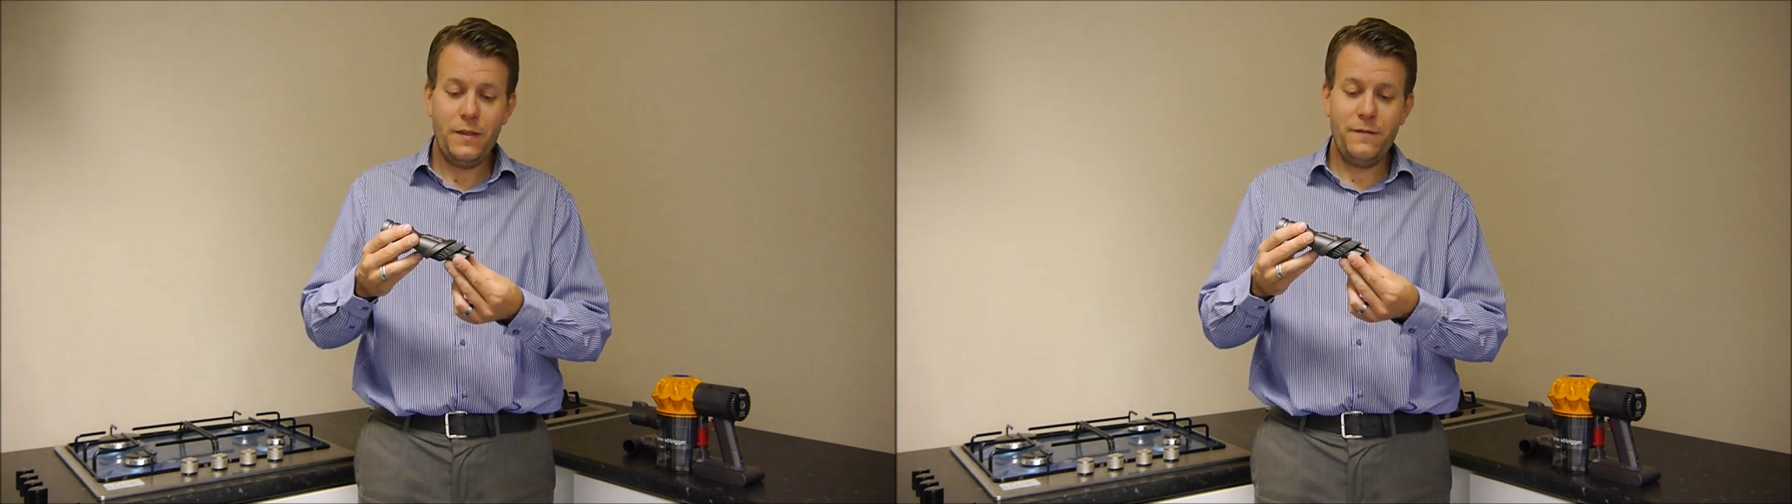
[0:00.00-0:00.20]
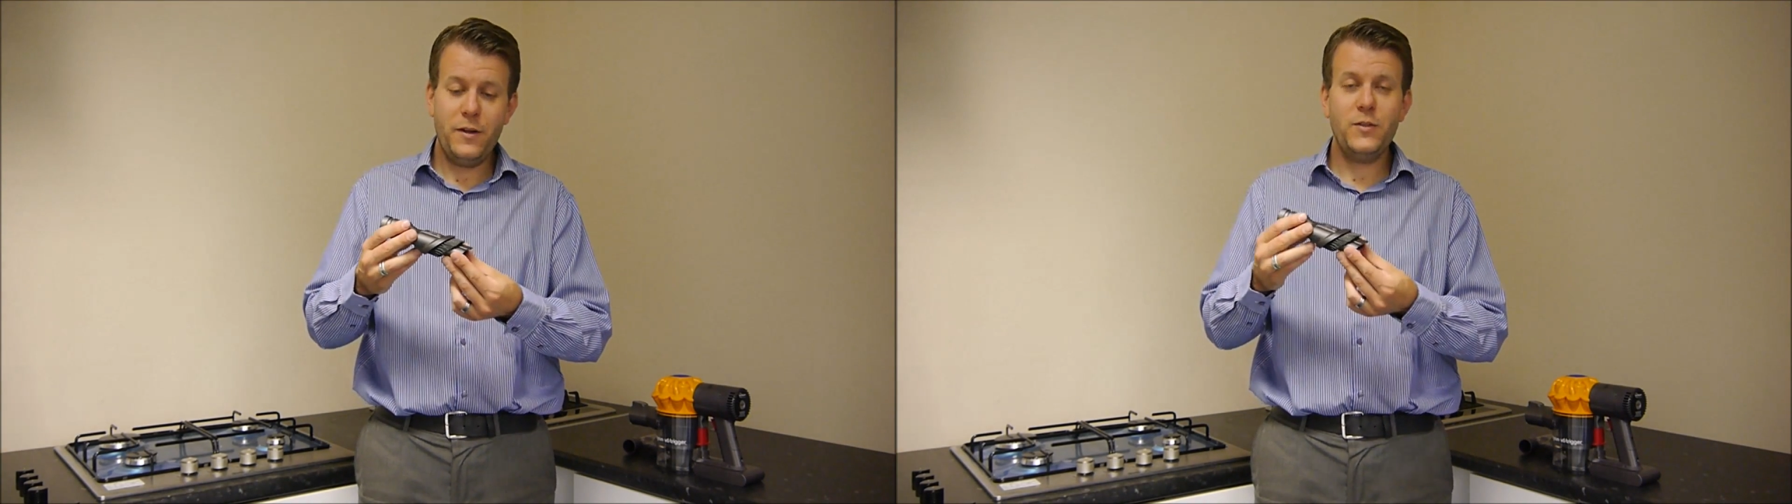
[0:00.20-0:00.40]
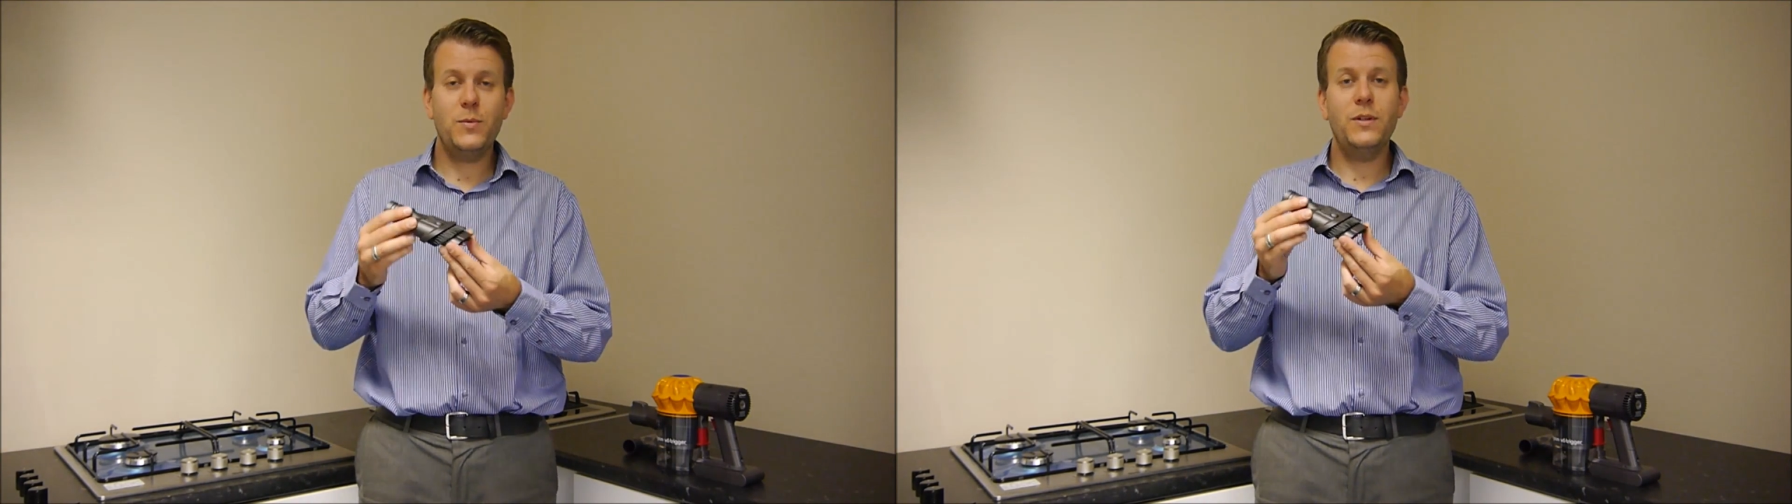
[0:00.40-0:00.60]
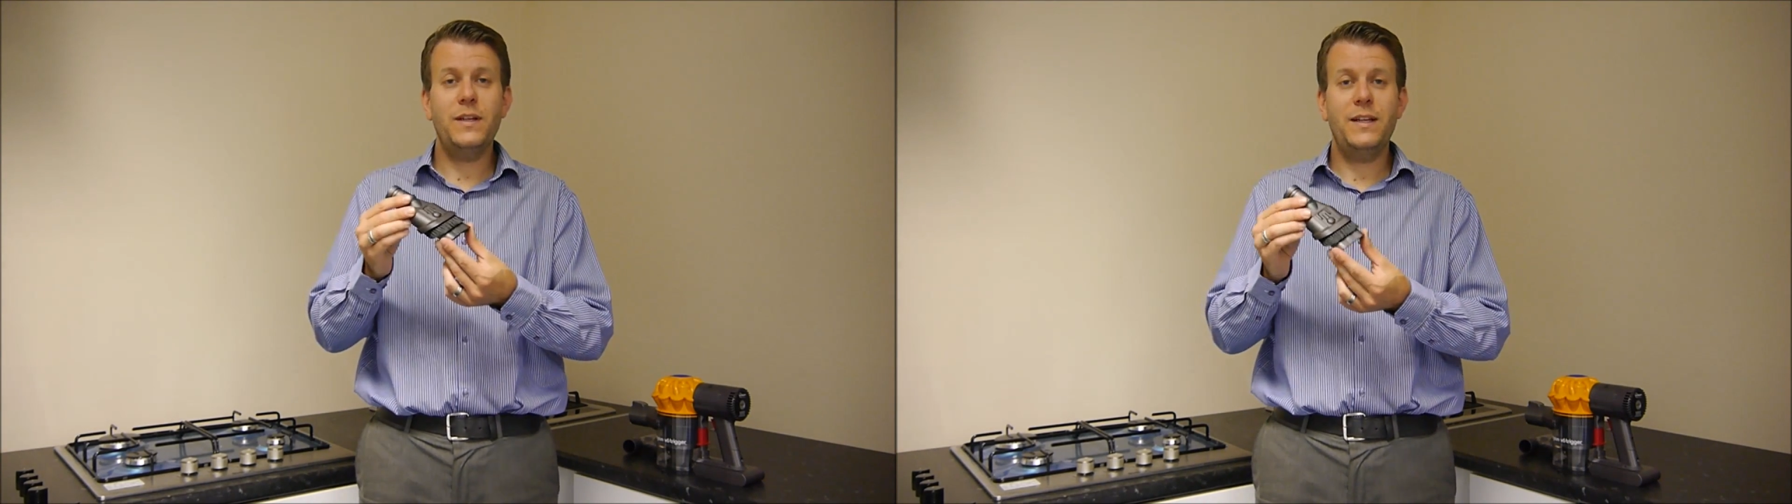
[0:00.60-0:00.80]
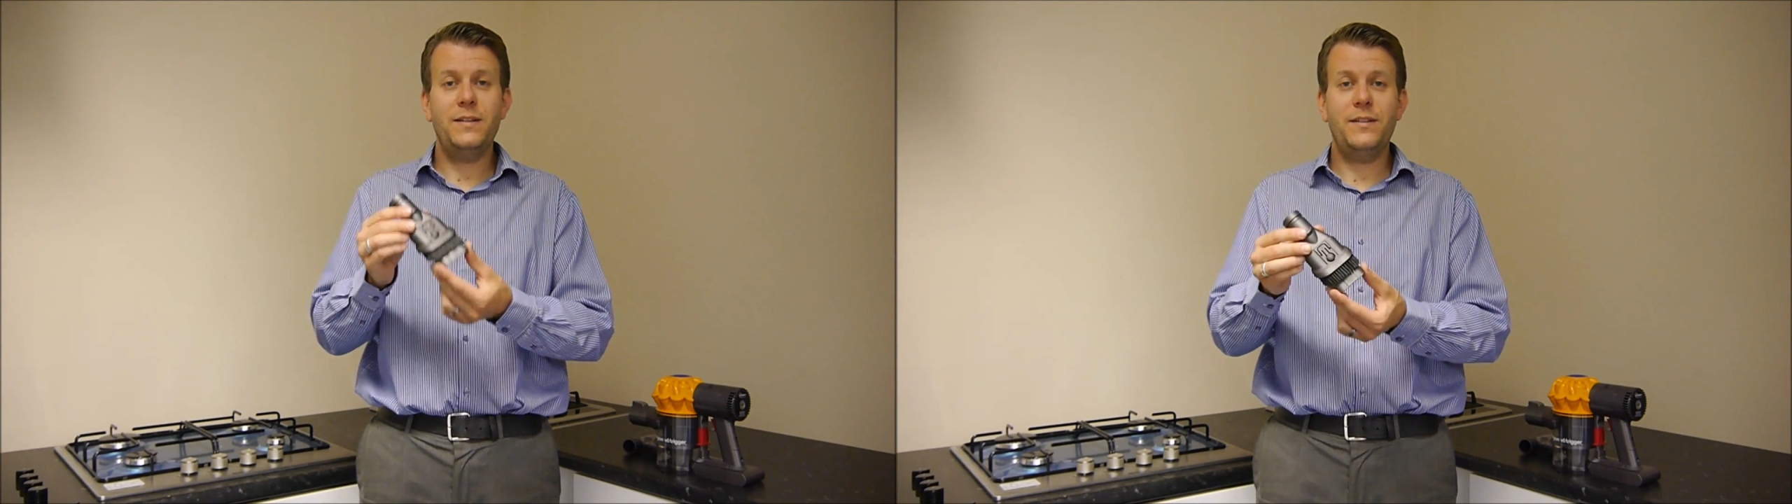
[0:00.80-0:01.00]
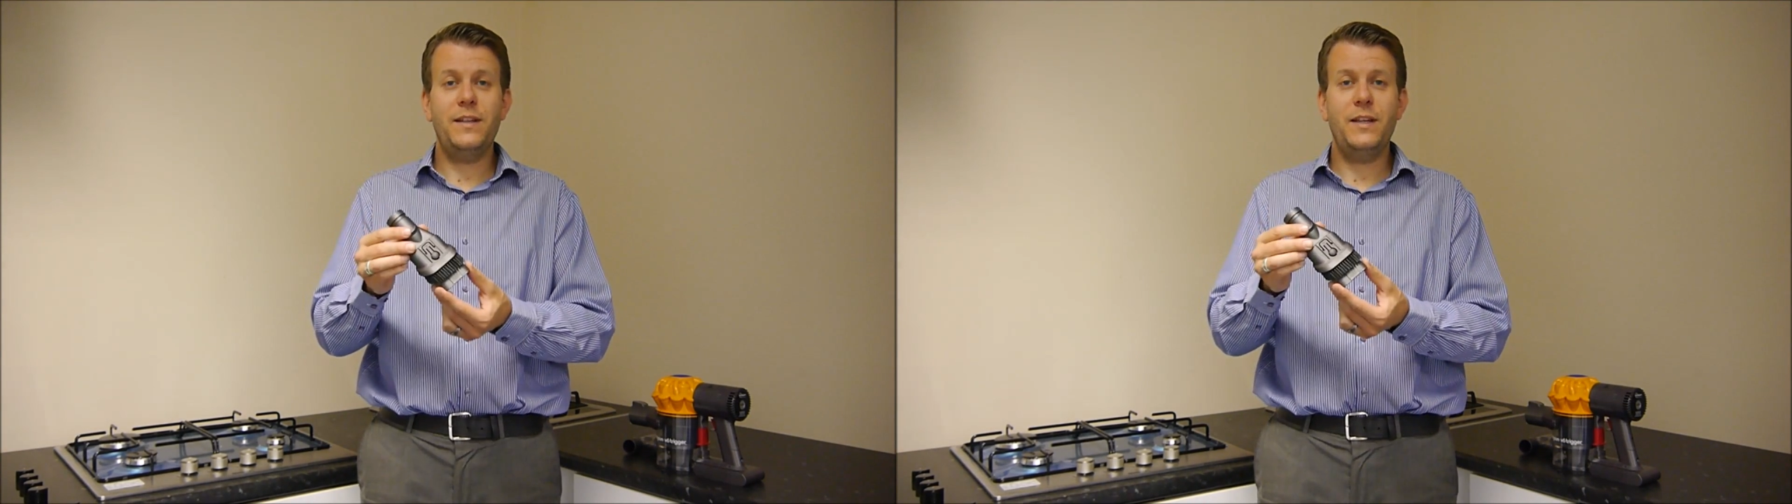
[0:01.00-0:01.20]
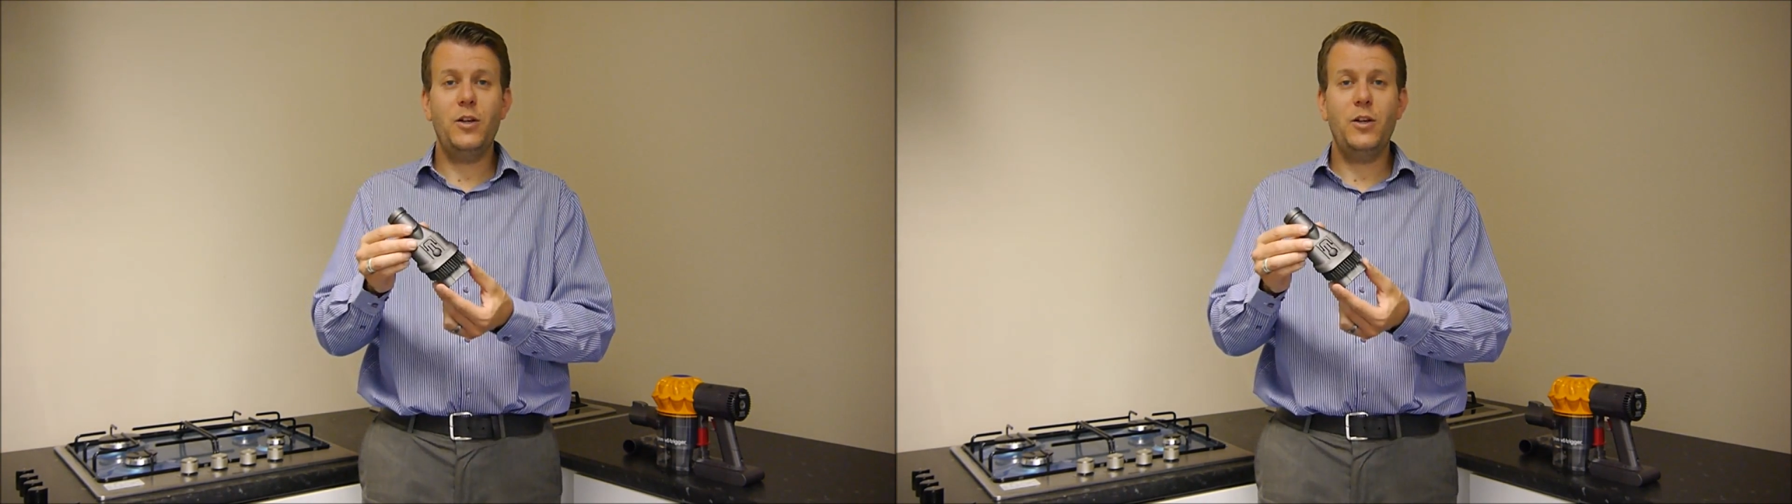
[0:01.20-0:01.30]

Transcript: The first one is the